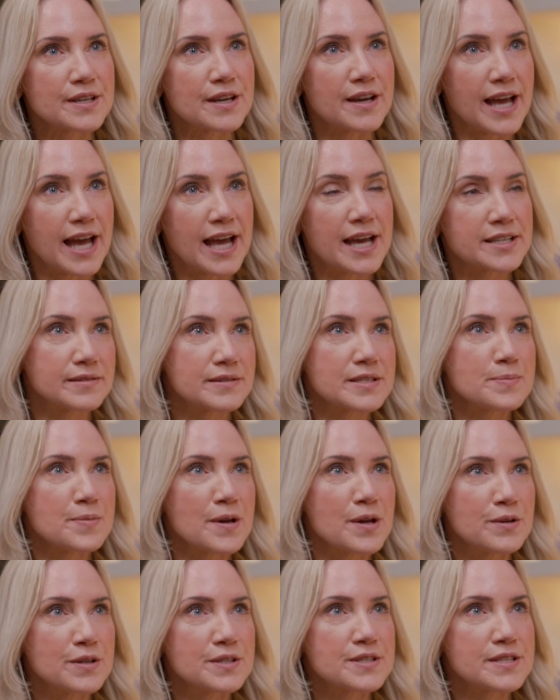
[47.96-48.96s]
I had
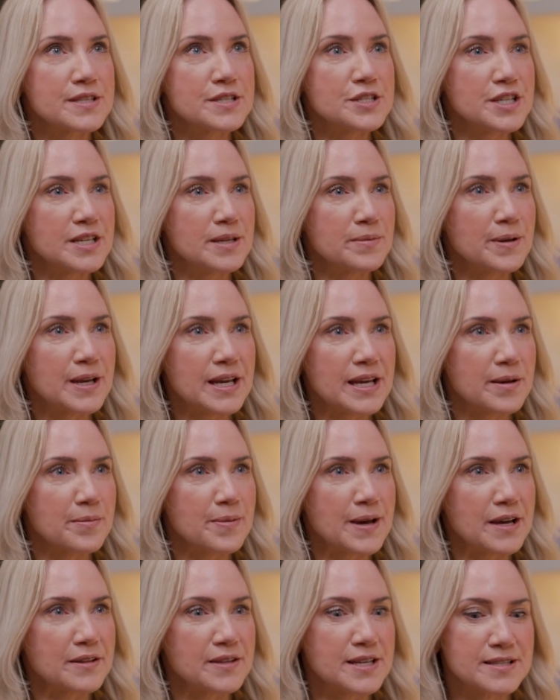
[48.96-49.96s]
spoken to the GP
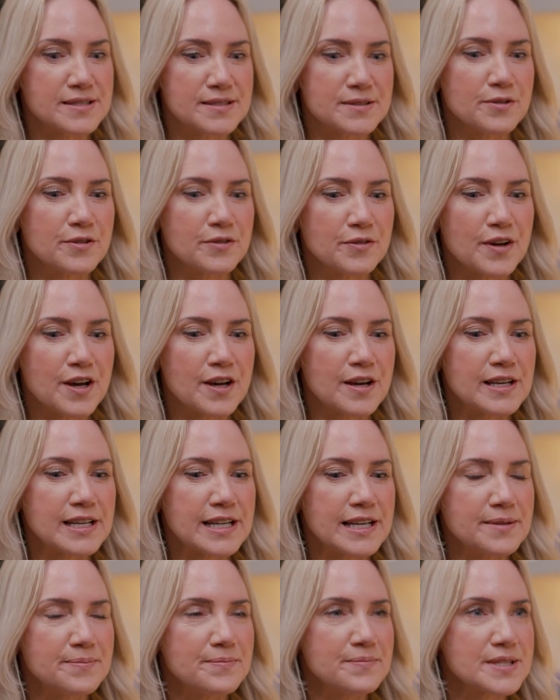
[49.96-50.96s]
about these sort of
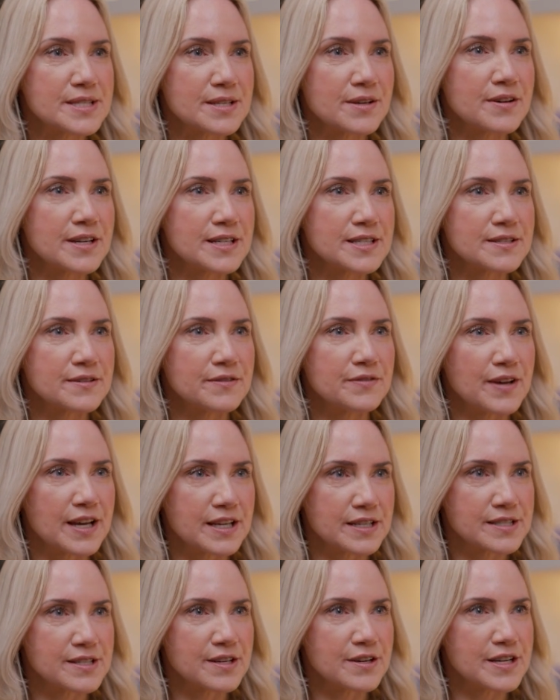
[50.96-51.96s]
early signs of
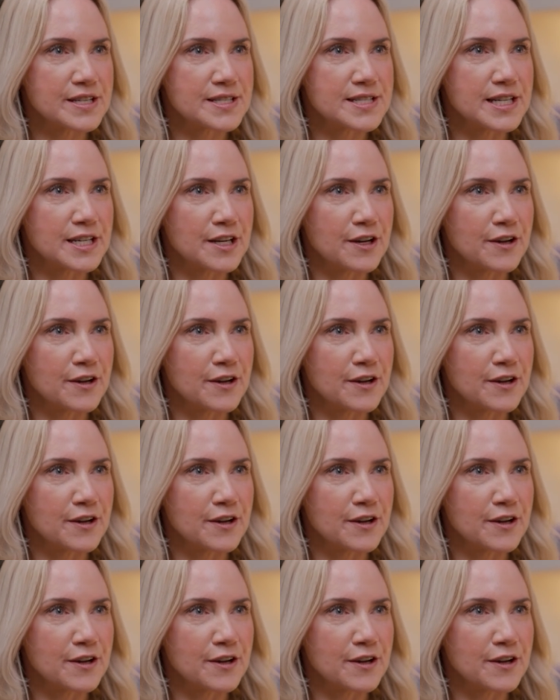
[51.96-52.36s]
anxiety and